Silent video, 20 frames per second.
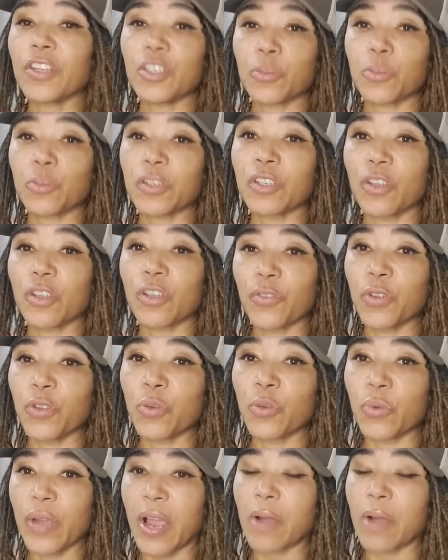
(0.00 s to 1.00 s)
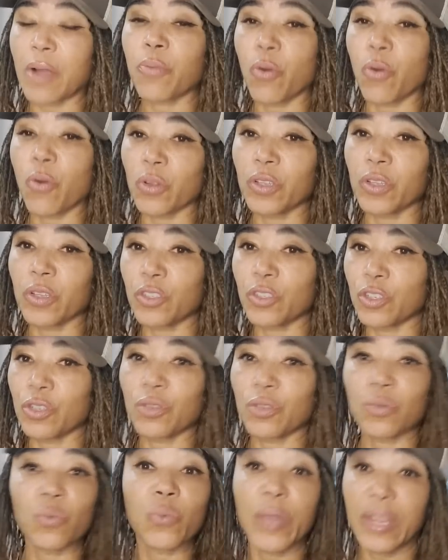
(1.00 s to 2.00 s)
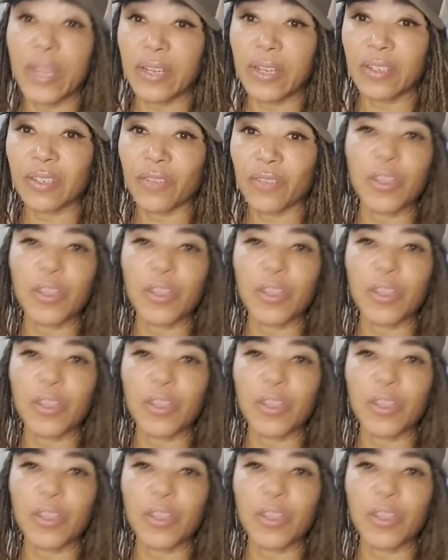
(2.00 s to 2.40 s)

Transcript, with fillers: especially if you react poorly to wheat.